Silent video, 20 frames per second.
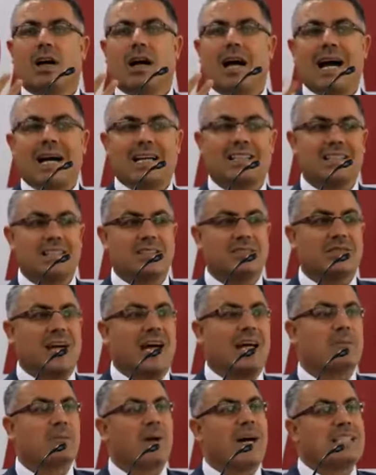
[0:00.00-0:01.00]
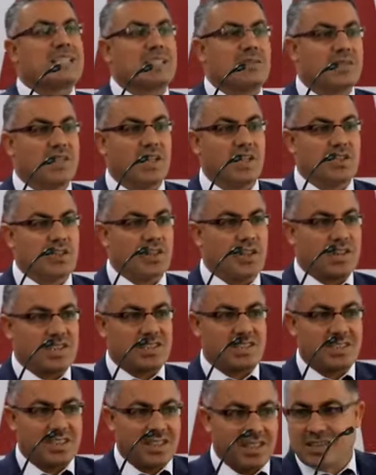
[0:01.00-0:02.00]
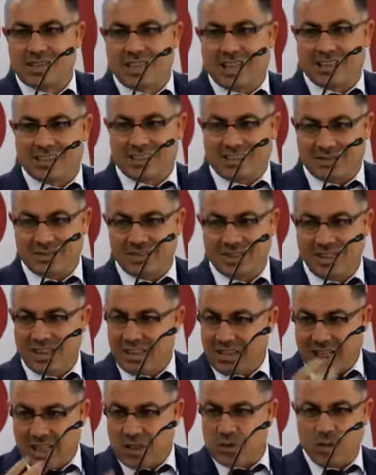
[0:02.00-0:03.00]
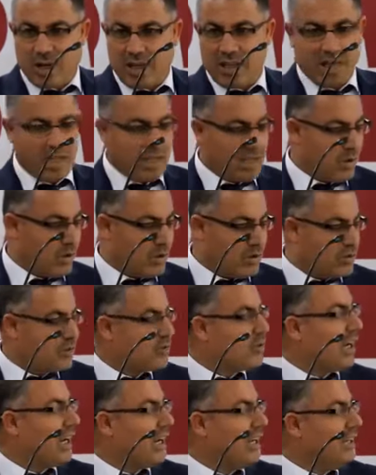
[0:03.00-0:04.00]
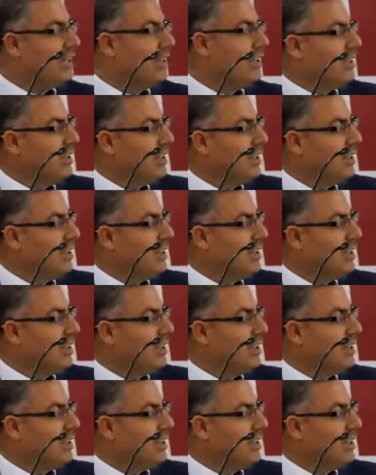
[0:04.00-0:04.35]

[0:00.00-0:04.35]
active and passive teachers incentive. That's why they don't try.